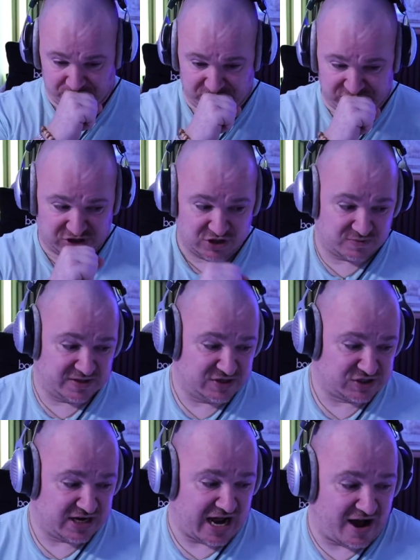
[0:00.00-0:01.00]
there's
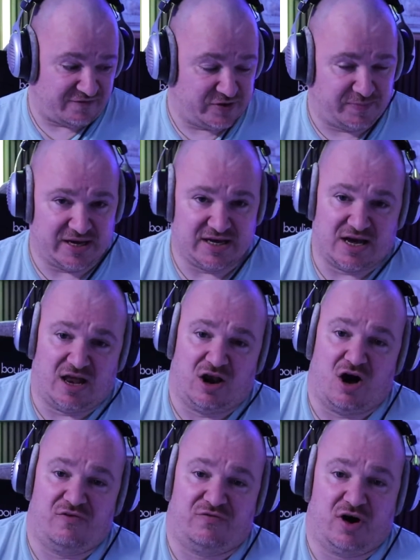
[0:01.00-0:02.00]
going to have to be a
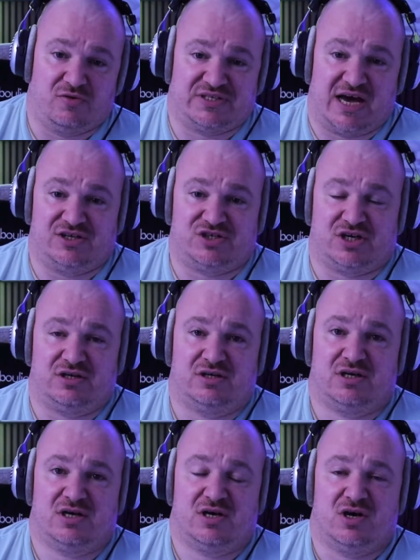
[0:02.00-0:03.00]
lot of rotation
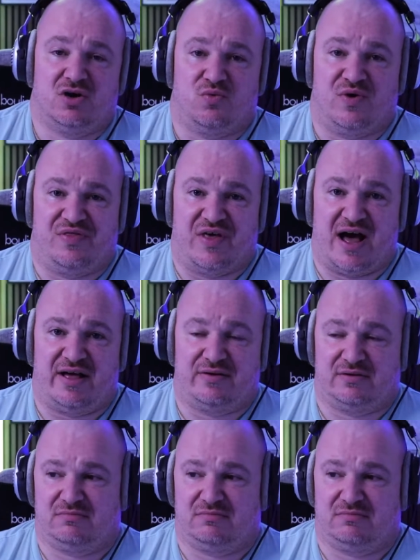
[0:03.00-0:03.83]
with that.